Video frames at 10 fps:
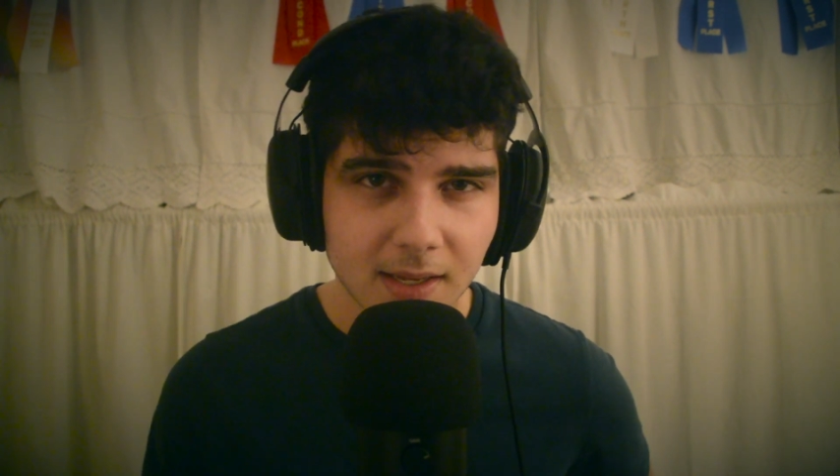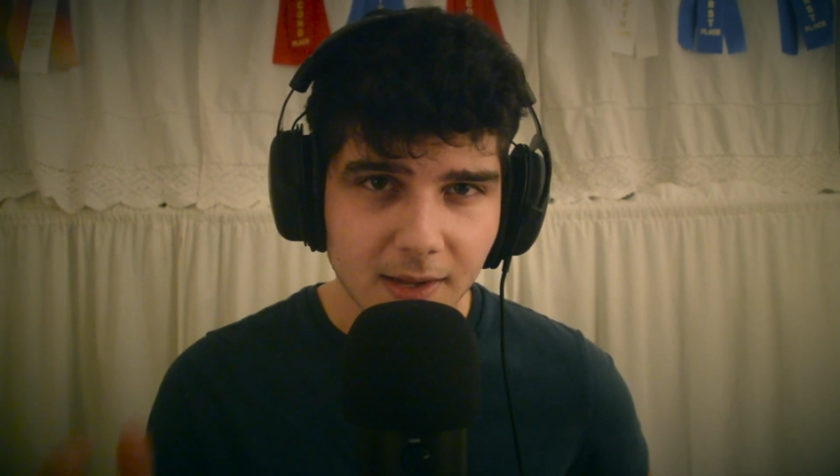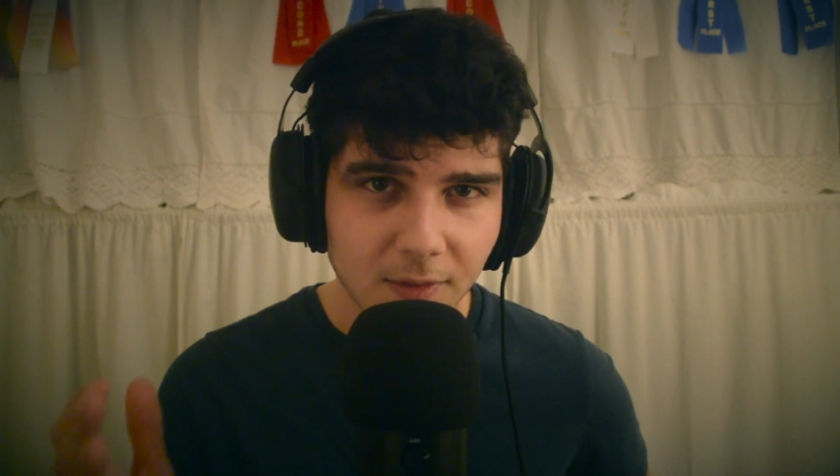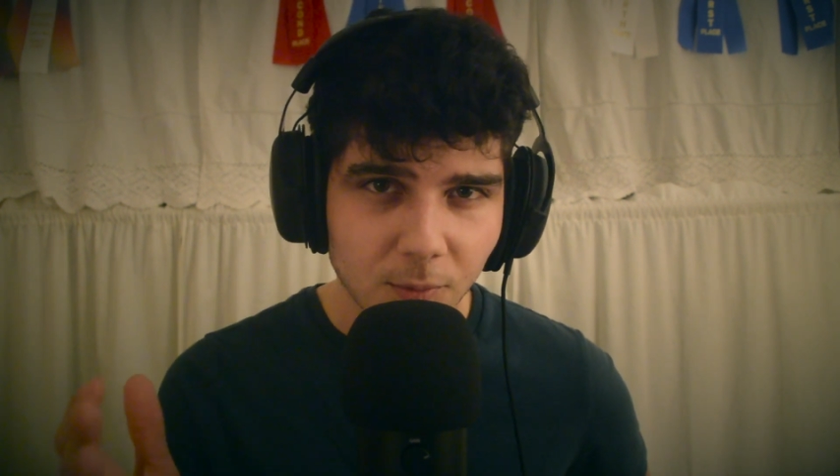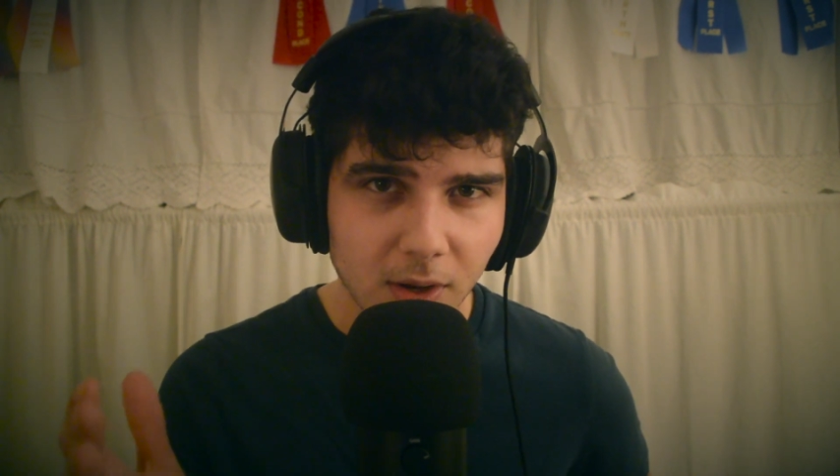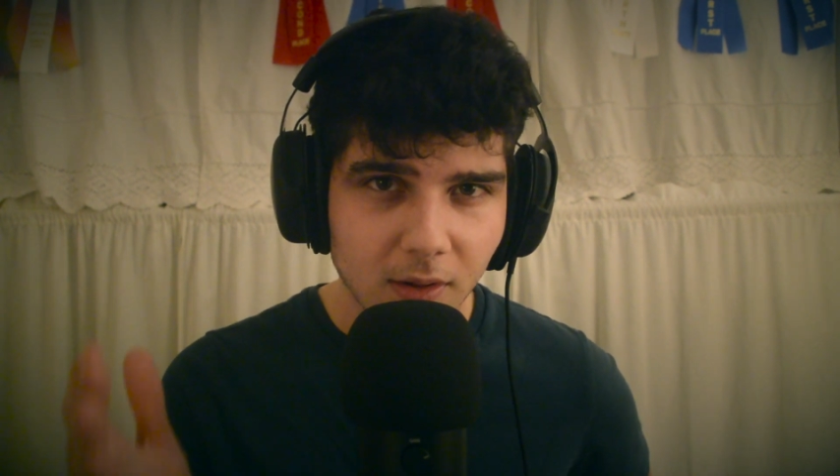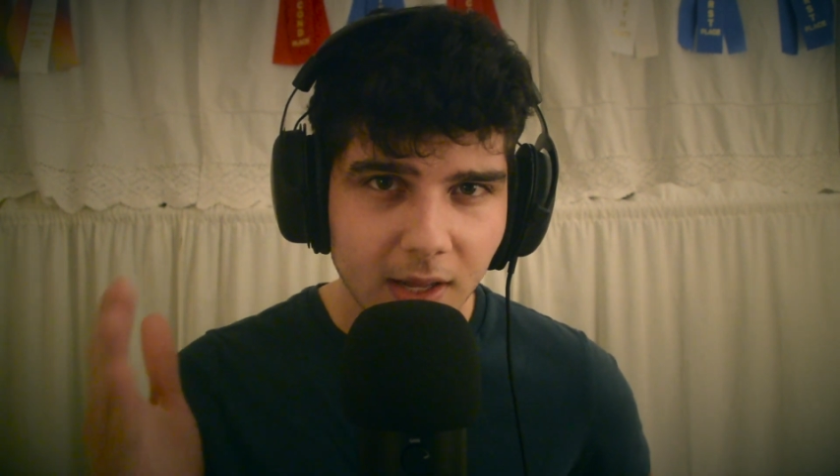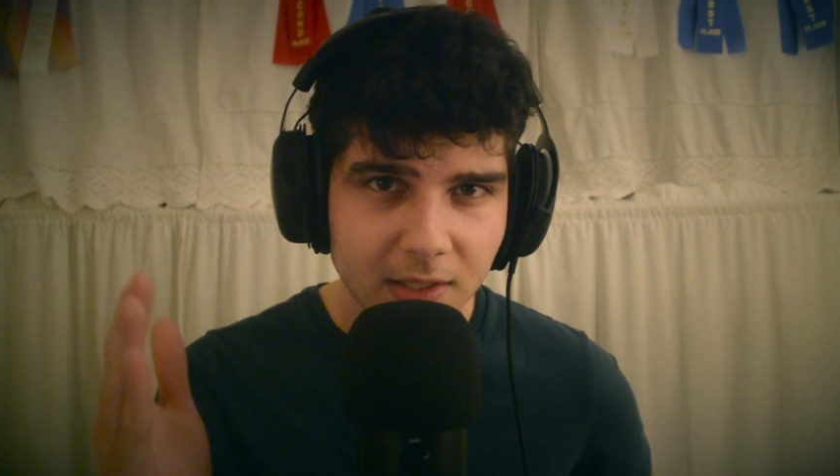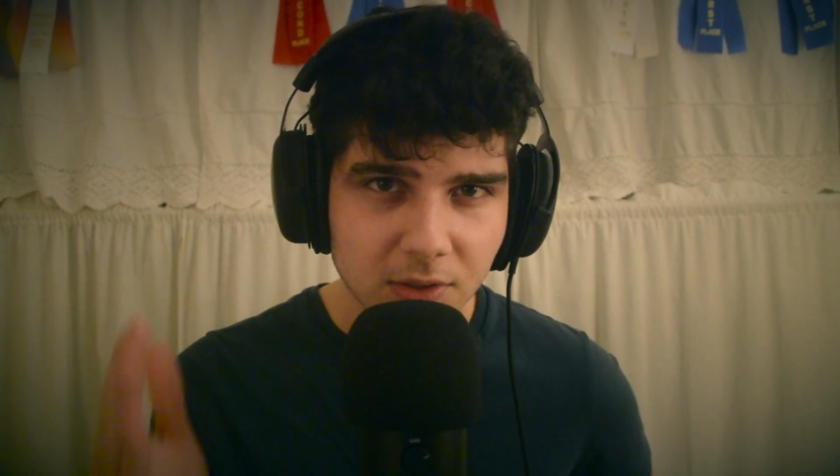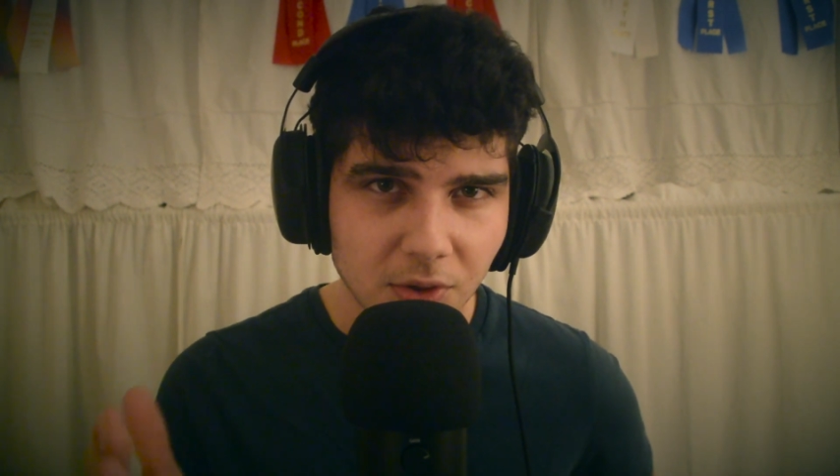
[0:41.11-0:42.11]
as well
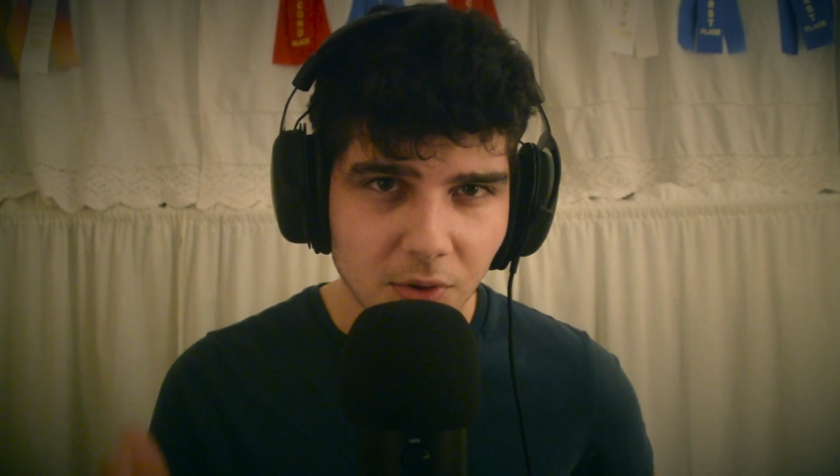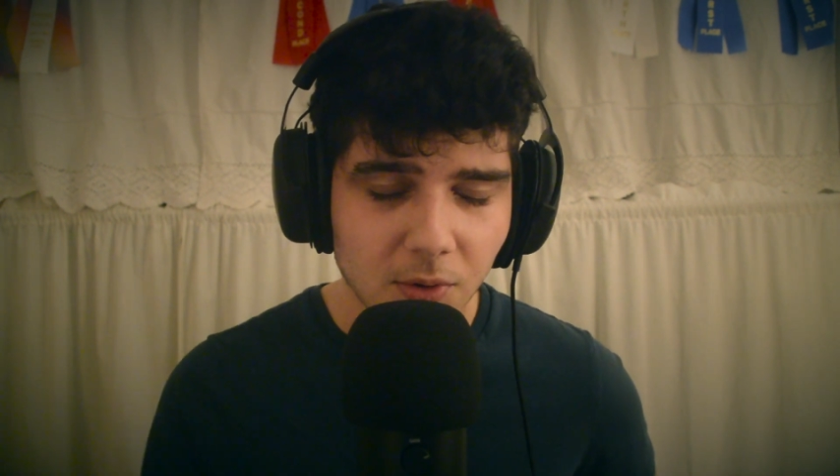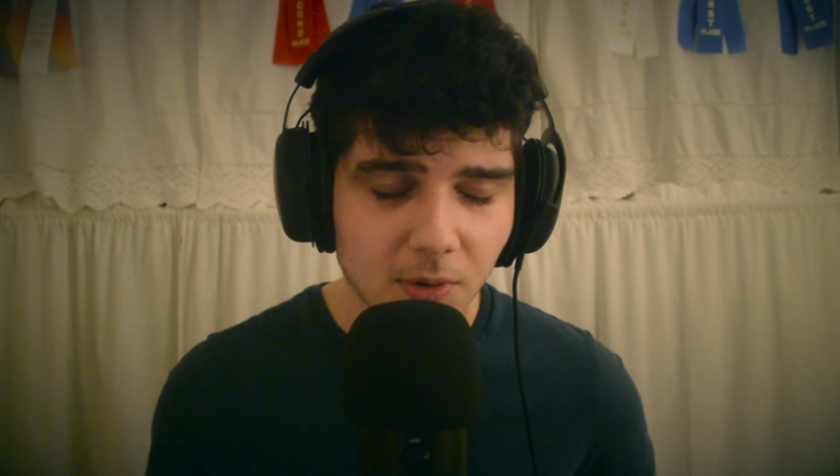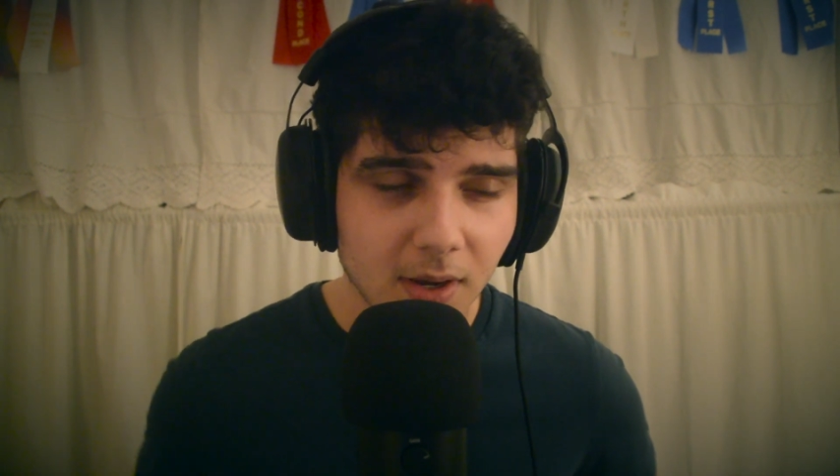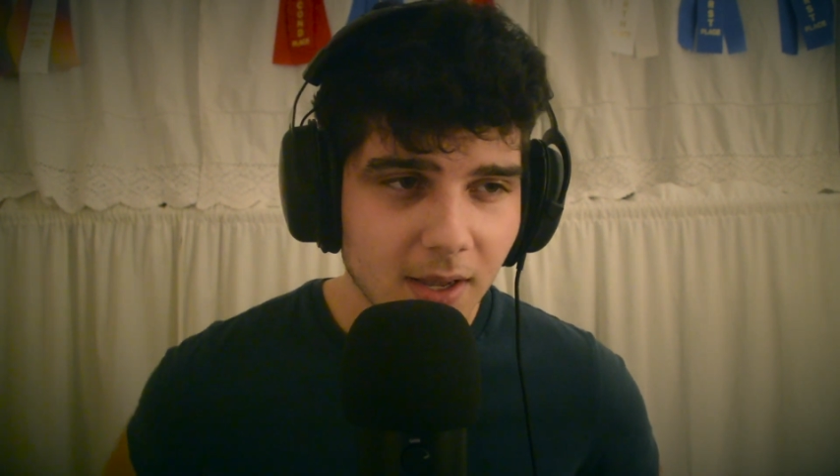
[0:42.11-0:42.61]
as to you